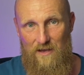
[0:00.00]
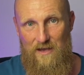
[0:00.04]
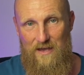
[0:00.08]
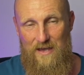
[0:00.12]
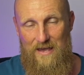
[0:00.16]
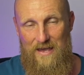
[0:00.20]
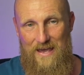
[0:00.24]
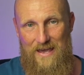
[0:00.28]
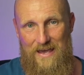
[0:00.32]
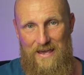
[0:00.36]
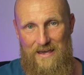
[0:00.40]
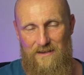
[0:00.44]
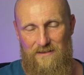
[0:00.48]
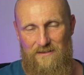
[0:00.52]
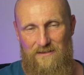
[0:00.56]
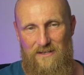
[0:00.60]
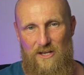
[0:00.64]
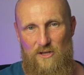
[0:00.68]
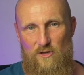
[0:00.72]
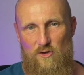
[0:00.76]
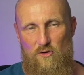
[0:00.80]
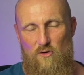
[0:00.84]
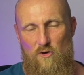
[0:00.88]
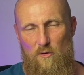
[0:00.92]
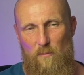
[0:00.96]
is that
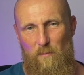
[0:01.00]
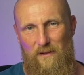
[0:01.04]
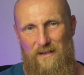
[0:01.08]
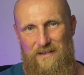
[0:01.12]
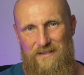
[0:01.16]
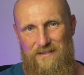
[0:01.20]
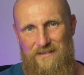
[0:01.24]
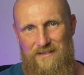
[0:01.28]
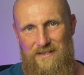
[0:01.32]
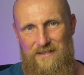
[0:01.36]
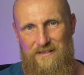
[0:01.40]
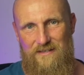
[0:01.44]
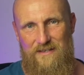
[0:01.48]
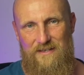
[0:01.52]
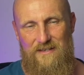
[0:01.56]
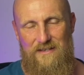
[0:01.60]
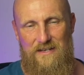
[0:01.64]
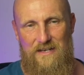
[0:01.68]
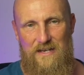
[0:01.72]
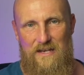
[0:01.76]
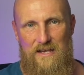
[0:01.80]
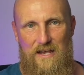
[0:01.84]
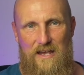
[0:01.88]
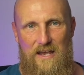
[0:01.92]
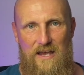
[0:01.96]

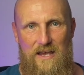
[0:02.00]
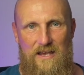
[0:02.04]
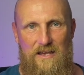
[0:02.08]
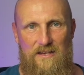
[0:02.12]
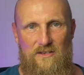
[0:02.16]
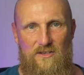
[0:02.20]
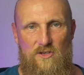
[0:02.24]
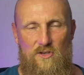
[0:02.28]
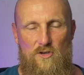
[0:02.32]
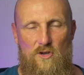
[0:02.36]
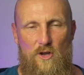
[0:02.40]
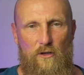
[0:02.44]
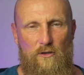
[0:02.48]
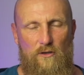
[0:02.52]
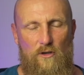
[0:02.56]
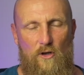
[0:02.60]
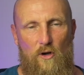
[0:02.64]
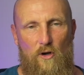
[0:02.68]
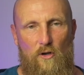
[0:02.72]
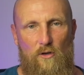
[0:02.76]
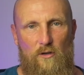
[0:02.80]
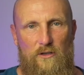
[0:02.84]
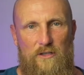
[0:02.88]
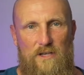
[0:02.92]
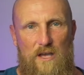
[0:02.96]
neuroplasticity is not
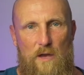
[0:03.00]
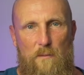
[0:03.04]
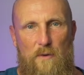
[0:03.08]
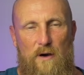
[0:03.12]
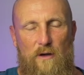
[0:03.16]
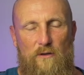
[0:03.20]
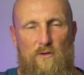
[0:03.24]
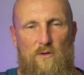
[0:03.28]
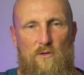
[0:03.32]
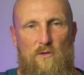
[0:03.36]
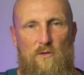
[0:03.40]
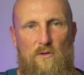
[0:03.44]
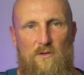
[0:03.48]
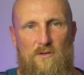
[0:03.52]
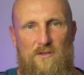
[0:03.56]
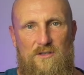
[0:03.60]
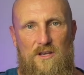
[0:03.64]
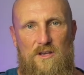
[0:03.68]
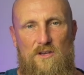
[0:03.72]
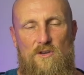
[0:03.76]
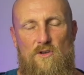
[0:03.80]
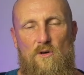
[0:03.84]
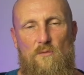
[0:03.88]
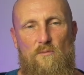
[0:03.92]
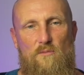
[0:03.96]
only about neurons in
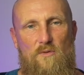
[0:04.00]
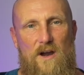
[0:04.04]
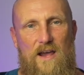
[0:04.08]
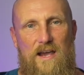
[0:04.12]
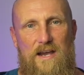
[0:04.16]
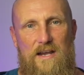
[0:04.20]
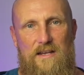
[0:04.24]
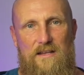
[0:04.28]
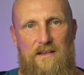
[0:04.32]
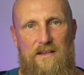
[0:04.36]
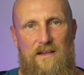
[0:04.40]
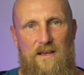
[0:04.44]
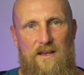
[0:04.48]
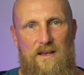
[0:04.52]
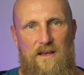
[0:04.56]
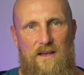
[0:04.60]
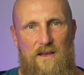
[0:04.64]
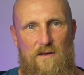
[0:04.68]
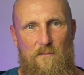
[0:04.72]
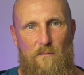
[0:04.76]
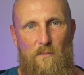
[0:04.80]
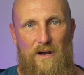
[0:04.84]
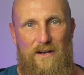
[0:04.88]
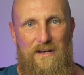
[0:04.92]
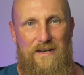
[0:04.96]
your brain,
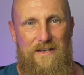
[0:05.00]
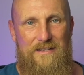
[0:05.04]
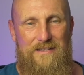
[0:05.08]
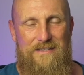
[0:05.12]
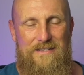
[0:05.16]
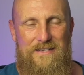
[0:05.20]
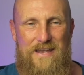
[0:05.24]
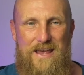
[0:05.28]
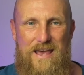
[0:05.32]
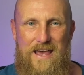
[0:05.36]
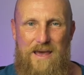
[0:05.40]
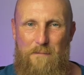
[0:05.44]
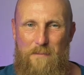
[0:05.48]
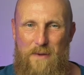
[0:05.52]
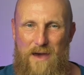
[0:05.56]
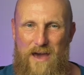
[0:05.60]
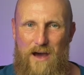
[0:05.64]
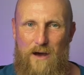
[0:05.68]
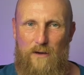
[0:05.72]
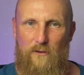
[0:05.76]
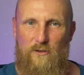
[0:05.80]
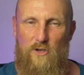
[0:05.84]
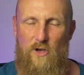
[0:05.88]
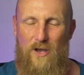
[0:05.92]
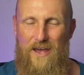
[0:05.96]
but it's
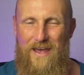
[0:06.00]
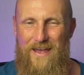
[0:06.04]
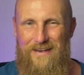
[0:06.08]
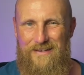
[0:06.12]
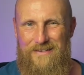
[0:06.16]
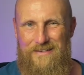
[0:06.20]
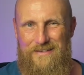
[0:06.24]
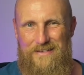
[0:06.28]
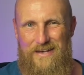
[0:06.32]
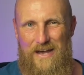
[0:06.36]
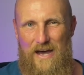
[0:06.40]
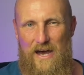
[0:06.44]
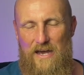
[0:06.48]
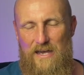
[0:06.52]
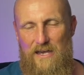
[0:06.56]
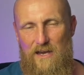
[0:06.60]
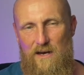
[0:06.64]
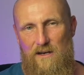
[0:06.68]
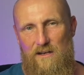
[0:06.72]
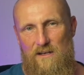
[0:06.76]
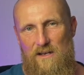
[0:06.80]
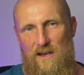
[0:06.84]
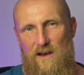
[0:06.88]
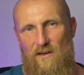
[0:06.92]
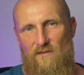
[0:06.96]
about your entire
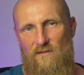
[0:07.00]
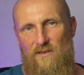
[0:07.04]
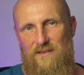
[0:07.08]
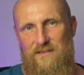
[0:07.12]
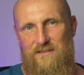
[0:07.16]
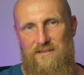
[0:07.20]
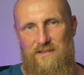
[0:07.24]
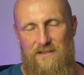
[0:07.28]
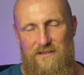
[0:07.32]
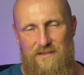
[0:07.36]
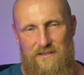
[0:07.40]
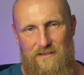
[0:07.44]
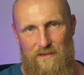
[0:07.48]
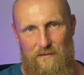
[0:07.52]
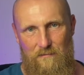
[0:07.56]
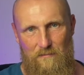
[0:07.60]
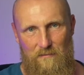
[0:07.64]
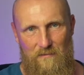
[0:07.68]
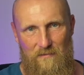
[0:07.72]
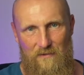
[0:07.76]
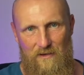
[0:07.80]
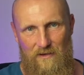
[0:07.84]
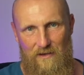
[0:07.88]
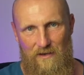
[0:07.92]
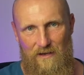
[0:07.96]
nervous system
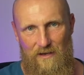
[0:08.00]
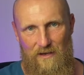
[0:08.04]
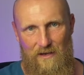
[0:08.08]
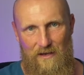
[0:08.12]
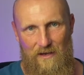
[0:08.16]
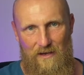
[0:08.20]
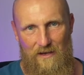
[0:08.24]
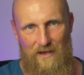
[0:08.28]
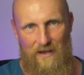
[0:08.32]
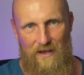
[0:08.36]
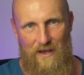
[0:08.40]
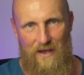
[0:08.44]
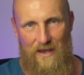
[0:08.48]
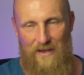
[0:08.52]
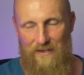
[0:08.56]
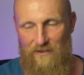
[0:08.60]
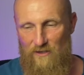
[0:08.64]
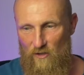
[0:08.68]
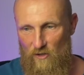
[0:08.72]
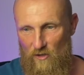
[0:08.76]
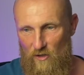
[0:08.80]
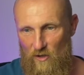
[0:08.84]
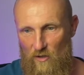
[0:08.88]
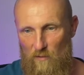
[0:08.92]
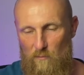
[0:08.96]
and the
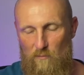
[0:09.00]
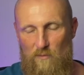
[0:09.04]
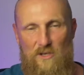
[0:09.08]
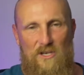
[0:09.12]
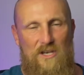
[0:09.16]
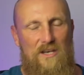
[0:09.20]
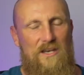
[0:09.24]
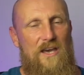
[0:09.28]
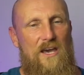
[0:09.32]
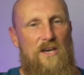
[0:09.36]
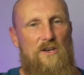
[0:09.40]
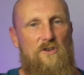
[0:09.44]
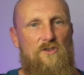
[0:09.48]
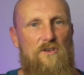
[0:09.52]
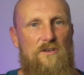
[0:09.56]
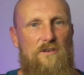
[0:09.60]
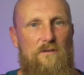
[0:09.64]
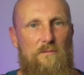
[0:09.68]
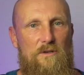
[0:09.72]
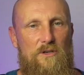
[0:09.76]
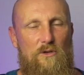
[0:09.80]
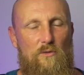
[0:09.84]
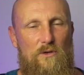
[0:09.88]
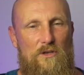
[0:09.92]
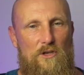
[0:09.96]
communication
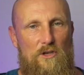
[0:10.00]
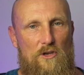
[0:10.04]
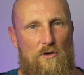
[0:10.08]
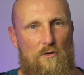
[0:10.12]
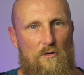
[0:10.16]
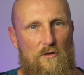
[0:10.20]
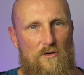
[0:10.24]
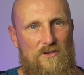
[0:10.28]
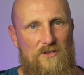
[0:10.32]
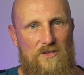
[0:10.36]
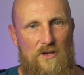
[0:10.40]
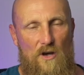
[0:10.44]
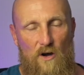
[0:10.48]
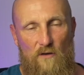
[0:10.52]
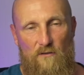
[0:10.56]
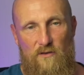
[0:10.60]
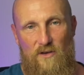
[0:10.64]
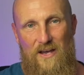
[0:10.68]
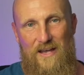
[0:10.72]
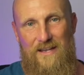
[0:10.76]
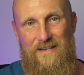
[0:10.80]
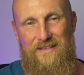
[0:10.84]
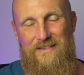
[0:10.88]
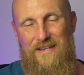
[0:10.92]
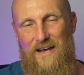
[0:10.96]
between neurons of your
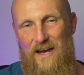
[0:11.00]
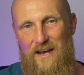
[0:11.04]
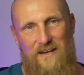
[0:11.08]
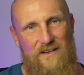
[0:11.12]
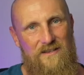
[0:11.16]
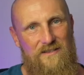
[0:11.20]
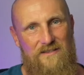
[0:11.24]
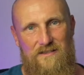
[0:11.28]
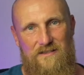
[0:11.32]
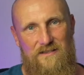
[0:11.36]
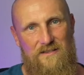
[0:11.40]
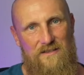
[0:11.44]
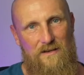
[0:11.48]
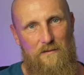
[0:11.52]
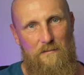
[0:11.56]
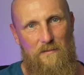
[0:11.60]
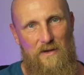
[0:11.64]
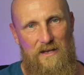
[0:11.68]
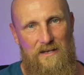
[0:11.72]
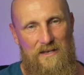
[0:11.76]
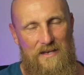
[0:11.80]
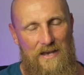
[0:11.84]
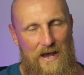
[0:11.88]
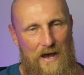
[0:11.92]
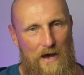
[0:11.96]
entire system.
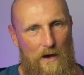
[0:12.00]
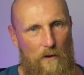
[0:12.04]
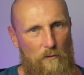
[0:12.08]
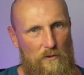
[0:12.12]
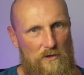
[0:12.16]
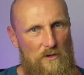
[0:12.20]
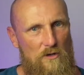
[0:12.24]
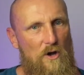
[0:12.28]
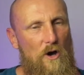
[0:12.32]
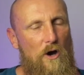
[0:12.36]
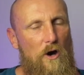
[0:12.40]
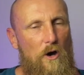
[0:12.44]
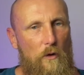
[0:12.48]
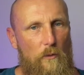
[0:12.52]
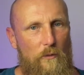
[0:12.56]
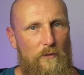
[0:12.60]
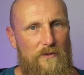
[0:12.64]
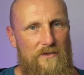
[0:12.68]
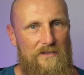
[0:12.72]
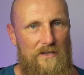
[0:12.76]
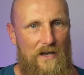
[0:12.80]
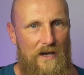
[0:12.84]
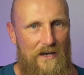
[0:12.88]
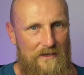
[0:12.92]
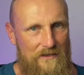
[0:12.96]
And now we know,
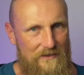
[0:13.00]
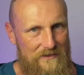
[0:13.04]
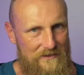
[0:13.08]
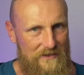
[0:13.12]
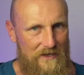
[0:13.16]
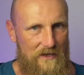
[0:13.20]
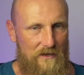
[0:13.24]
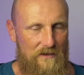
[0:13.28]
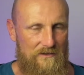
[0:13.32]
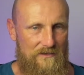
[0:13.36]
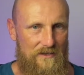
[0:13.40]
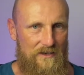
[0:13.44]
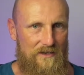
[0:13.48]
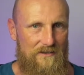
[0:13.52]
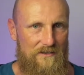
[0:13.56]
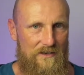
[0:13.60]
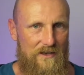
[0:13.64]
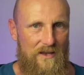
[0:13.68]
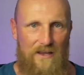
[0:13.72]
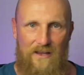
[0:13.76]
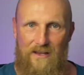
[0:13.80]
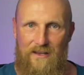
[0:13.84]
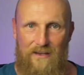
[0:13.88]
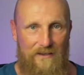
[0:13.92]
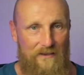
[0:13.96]
science tells us
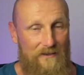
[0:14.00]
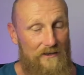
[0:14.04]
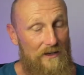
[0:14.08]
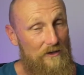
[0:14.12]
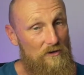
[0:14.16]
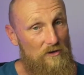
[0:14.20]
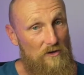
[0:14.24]
that